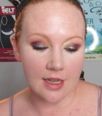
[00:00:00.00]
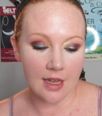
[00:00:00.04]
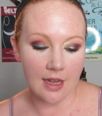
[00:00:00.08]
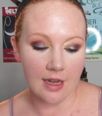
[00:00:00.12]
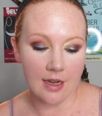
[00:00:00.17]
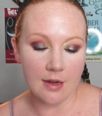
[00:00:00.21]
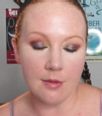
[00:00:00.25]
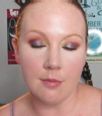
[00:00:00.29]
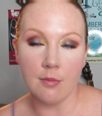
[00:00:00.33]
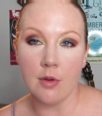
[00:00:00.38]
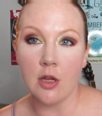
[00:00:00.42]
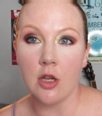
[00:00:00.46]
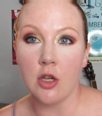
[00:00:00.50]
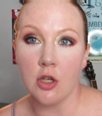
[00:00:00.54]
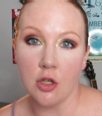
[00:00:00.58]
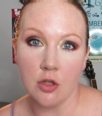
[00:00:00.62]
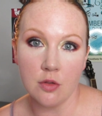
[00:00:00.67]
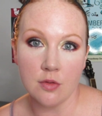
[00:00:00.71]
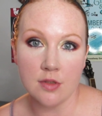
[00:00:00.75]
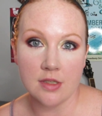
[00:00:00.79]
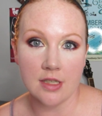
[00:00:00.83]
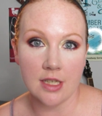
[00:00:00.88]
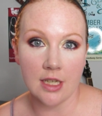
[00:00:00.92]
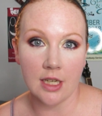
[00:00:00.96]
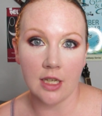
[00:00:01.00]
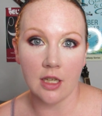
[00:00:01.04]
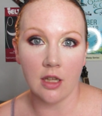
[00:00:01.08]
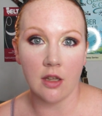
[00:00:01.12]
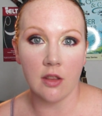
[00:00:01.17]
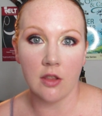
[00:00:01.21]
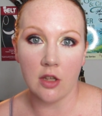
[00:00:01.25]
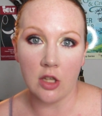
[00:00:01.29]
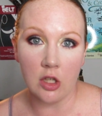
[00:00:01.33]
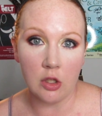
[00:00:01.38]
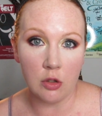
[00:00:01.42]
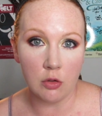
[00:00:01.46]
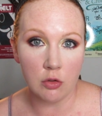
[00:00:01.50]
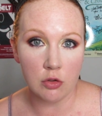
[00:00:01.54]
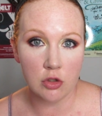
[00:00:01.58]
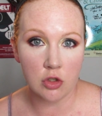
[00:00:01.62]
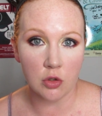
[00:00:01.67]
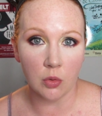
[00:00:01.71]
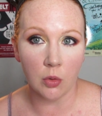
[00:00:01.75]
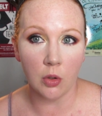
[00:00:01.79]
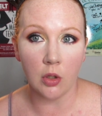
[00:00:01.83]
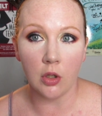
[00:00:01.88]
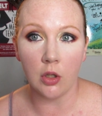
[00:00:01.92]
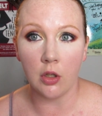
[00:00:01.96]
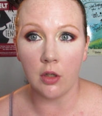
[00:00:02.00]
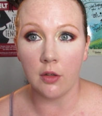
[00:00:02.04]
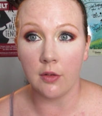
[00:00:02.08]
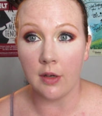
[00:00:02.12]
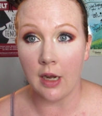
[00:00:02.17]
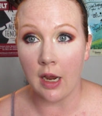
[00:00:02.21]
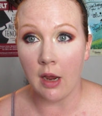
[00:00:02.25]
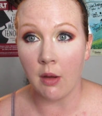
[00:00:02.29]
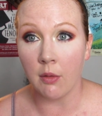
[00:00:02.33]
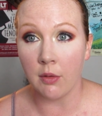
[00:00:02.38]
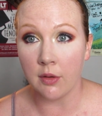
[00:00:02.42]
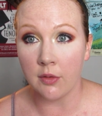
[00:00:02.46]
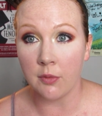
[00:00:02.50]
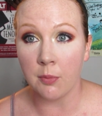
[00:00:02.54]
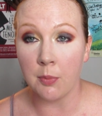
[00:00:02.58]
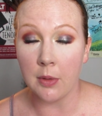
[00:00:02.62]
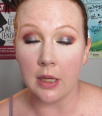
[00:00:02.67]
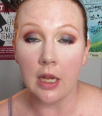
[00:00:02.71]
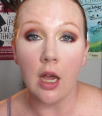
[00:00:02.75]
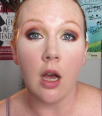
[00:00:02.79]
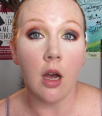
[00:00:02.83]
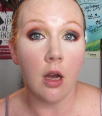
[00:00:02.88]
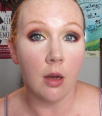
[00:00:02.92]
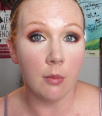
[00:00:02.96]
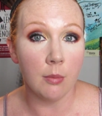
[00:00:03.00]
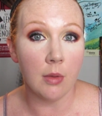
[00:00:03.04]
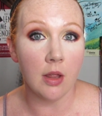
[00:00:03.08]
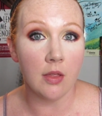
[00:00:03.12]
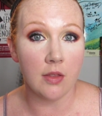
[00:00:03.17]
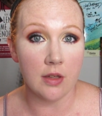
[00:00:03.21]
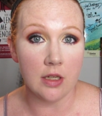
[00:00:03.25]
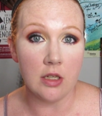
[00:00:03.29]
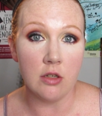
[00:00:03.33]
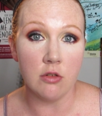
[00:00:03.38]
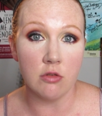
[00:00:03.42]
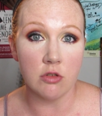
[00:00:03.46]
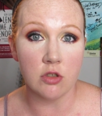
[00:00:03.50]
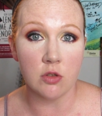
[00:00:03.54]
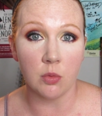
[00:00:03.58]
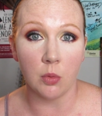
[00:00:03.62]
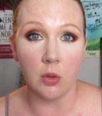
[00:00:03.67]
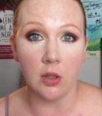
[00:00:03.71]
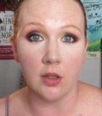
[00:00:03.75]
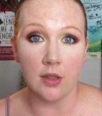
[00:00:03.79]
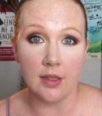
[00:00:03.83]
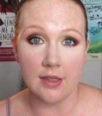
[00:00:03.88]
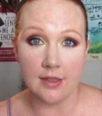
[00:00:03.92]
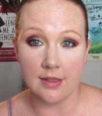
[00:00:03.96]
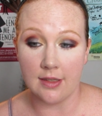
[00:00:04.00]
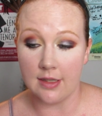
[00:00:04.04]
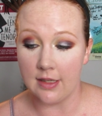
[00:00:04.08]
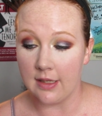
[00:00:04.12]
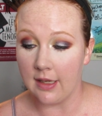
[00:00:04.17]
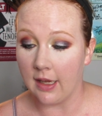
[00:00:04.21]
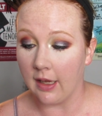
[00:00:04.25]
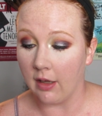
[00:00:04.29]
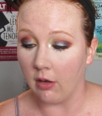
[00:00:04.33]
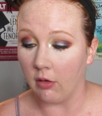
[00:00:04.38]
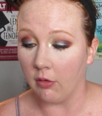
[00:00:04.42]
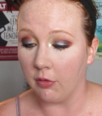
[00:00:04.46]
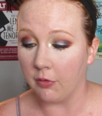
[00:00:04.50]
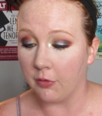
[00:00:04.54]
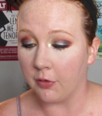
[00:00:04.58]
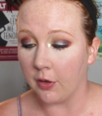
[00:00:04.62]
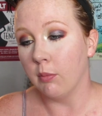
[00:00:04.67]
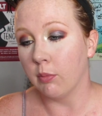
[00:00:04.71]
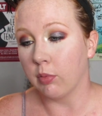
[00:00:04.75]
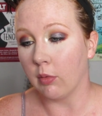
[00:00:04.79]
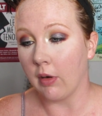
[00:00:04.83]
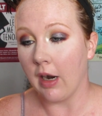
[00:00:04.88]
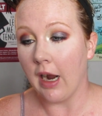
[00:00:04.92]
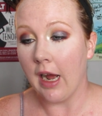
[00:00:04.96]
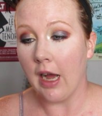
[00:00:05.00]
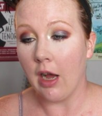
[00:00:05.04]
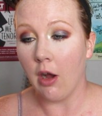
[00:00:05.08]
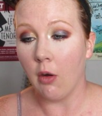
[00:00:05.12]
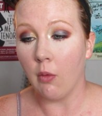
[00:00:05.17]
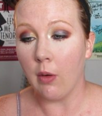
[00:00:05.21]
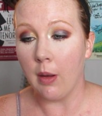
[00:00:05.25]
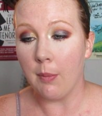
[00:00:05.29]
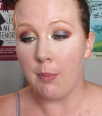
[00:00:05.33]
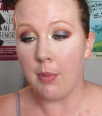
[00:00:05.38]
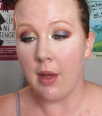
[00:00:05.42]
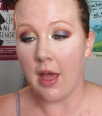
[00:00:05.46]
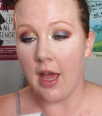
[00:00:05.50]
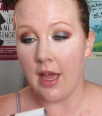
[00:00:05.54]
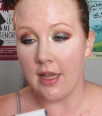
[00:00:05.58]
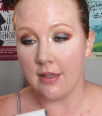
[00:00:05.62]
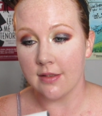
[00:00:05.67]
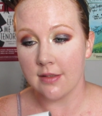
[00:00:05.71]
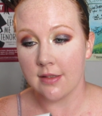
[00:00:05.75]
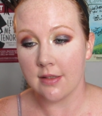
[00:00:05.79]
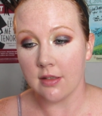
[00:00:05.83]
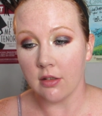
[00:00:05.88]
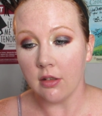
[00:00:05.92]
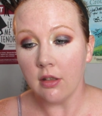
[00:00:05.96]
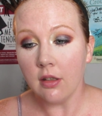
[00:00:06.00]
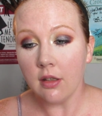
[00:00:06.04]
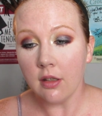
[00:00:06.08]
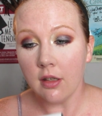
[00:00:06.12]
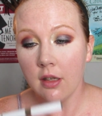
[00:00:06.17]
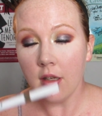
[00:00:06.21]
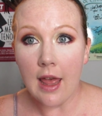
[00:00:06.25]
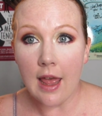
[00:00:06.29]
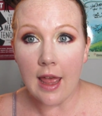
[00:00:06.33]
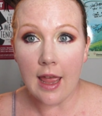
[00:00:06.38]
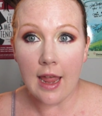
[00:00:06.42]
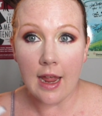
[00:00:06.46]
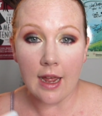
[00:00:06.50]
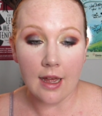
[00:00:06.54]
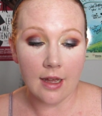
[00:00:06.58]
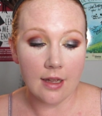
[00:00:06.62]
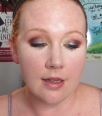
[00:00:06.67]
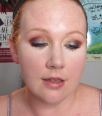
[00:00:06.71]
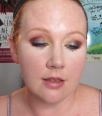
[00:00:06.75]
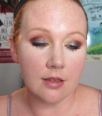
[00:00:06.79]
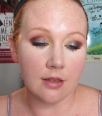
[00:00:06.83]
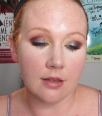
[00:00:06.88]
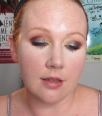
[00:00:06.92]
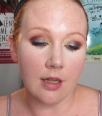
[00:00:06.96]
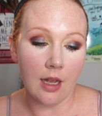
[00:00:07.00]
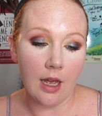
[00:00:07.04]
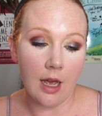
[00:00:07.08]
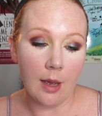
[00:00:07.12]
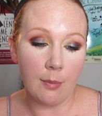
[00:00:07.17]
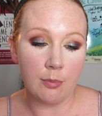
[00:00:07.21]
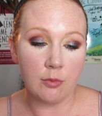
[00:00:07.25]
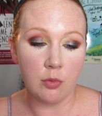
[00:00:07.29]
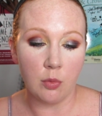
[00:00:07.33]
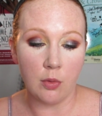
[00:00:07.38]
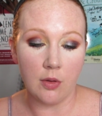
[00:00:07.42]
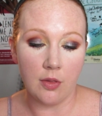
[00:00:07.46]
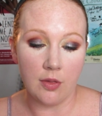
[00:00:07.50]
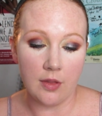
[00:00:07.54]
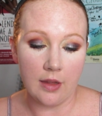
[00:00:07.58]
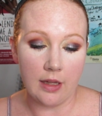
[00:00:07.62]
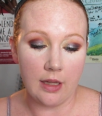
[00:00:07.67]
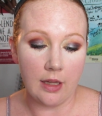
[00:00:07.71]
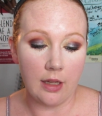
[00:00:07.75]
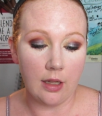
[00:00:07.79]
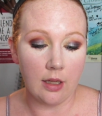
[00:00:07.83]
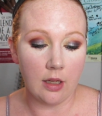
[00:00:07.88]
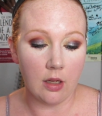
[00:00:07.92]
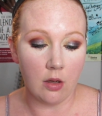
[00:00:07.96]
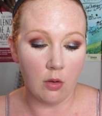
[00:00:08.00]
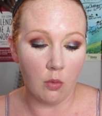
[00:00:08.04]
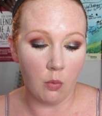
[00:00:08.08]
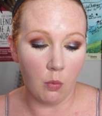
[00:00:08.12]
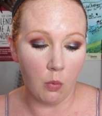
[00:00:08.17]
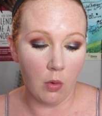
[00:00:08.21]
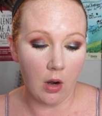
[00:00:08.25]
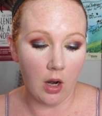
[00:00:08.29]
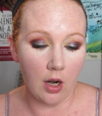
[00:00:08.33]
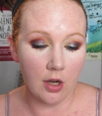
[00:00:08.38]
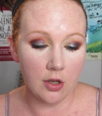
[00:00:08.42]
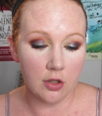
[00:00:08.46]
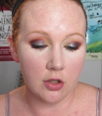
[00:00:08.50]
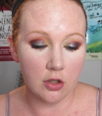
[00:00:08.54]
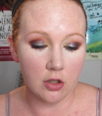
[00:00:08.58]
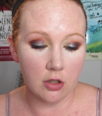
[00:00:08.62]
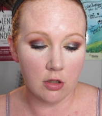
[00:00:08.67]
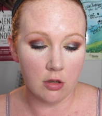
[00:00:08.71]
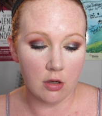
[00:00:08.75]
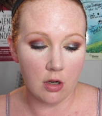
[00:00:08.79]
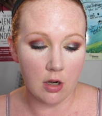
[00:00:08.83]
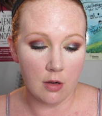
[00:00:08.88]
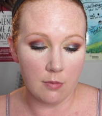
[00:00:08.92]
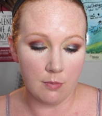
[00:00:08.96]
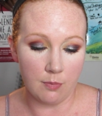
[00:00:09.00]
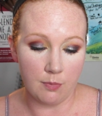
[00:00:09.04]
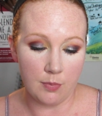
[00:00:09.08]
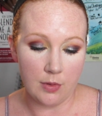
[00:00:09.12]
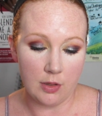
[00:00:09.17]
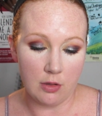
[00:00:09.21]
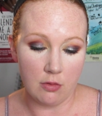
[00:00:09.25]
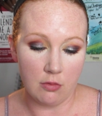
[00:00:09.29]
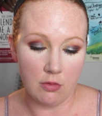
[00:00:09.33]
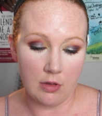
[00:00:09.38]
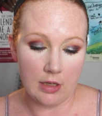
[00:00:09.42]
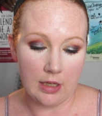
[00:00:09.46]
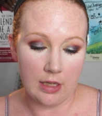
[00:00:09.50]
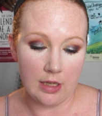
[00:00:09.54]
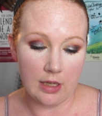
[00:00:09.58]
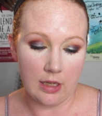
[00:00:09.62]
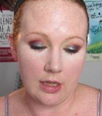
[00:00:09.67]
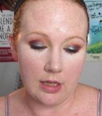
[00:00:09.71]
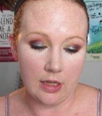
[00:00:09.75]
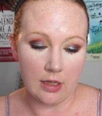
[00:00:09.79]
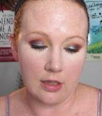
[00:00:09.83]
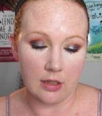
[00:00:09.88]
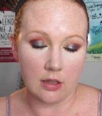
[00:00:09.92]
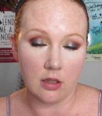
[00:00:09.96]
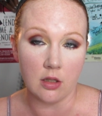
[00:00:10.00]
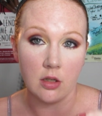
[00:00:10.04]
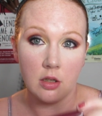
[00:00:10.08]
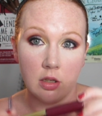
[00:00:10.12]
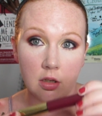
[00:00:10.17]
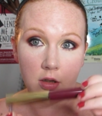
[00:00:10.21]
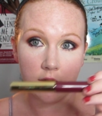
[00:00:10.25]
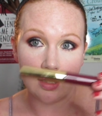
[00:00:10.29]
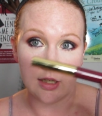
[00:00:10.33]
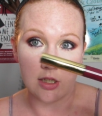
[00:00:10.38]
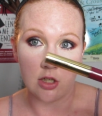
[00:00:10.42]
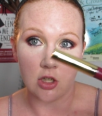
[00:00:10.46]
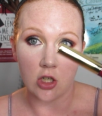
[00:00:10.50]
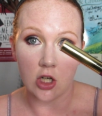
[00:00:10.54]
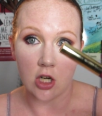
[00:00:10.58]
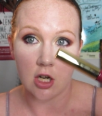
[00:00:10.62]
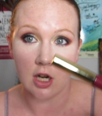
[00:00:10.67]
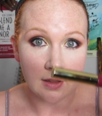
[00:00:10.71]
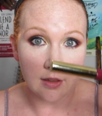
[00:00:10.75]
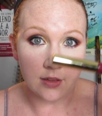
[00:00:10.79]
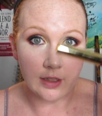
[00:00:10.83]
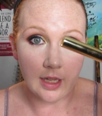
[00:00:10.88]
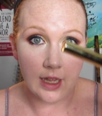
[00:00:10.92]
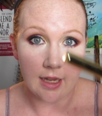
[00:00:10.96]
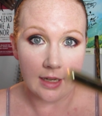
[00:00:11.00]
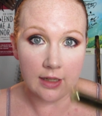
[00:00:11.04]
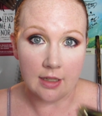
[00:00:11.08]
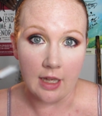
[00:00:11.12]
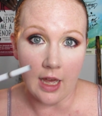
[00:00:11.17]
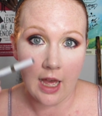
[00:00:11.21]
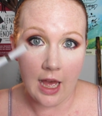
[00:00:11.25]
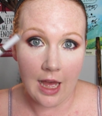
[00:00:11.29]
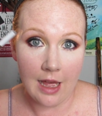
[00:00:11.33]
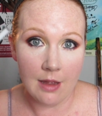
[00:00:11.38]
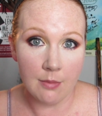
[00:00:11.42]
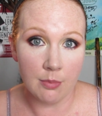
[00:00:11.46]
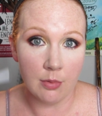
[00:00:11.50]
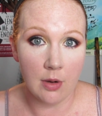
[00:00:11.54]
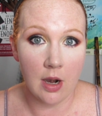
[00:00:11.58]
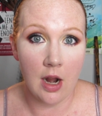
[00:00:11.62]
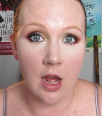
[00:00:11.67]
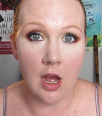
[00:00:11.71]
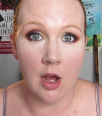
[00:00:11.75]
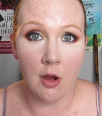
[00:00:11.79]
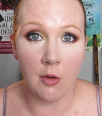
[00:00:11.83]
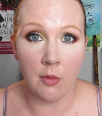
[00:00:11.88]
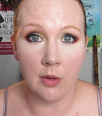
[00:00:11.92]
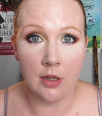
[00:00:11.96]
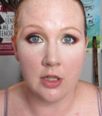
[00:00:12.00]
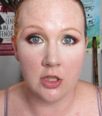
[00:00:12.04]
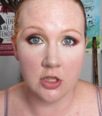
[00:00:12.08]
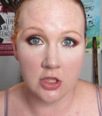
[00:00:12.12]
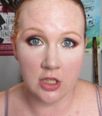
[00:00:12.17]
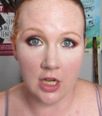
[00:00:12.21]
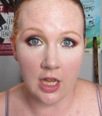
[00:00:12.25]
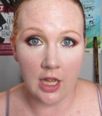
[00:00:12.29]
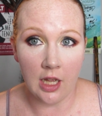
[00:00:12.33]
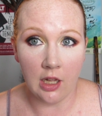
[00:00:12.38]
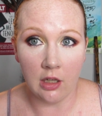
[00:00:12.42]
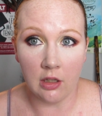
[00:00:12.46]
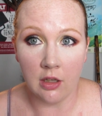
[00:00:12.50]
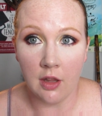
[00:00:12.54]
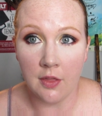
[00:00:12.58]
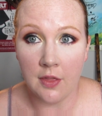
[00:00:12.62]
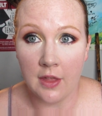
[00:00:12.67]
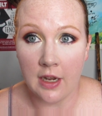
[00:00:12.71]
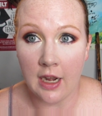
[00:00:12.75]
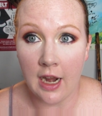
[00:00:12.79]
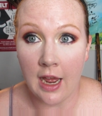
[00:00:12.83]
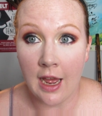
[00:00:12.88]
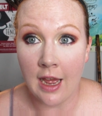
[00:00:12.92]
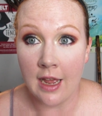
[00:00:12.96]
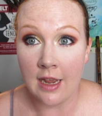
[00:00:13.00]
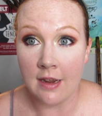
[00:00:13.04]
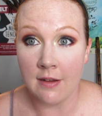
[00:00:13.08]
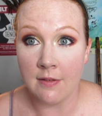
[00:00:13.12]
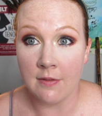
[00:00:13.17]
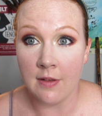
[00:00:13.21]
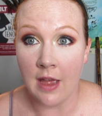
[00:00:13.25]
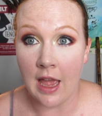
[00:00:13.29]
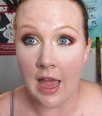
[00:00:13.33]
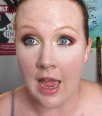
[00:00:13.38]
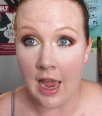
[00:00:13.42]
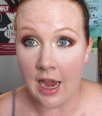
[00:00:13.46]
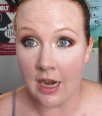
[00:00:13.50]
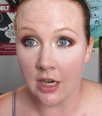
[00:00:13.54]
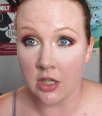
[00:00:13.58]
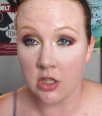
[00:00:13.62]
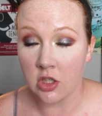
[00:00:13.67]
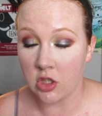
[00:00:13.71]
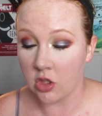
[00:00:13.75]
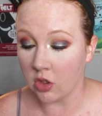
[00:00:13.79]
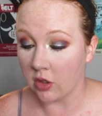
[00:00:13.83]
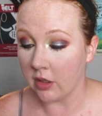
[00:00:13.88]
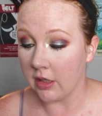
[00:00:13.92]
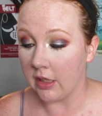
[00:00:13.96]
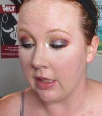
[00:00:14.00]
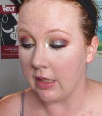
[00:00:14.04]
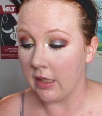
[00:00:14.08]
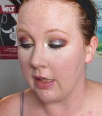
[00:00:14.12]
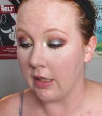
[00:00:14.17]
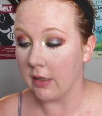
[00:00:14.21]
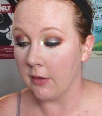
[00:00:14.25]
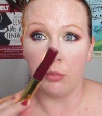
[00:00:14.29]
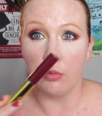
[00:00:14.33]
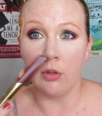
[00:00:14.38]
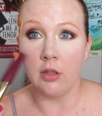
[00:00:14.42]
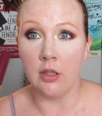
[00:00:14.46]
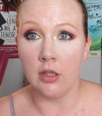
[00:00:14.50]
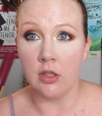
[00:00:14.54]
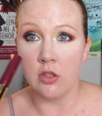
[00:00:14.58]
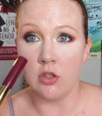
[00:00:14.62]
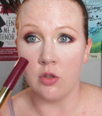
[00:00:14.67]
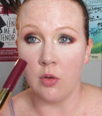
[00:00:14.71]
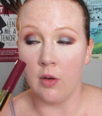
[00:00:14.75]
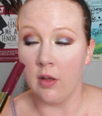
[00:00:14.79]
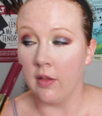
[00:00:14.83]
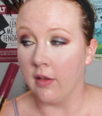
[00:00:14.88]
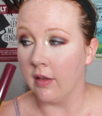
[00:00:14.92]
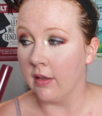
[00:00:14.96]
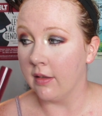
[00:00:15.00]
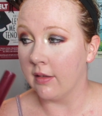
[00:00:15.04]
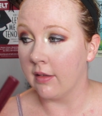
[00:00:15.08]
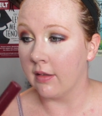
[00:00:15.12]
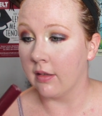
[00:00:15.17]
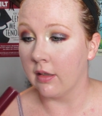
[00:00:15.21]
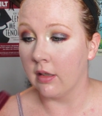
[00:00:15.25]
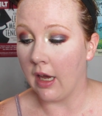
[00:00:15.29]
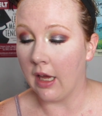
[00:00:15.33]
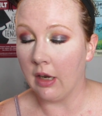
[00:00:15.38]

I am using the usual, now what's become the usual is the e.l.f. brow pencil, and topped with the Wander Beauty clear like eyebrow gel that I actually really enjoy this.